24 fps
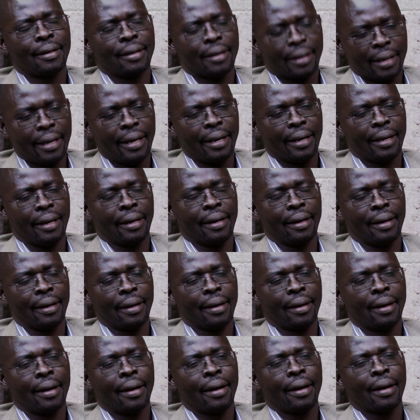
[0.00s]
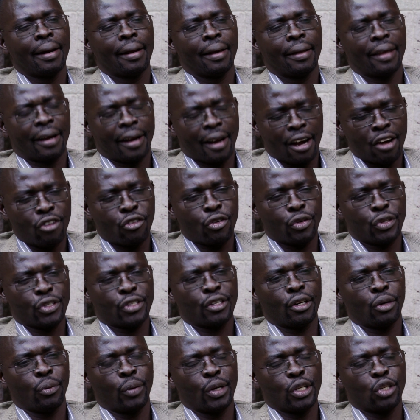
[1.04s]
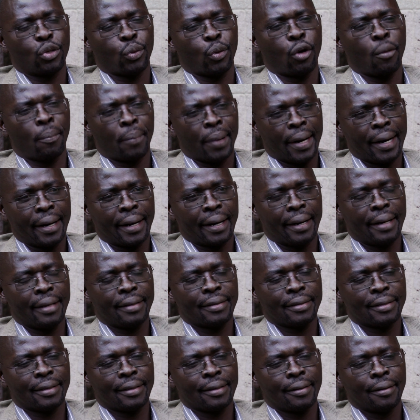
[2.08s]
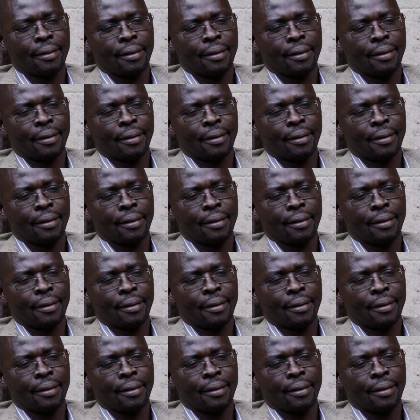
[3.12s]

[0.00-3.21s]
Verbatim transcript: in the countries in which we operate,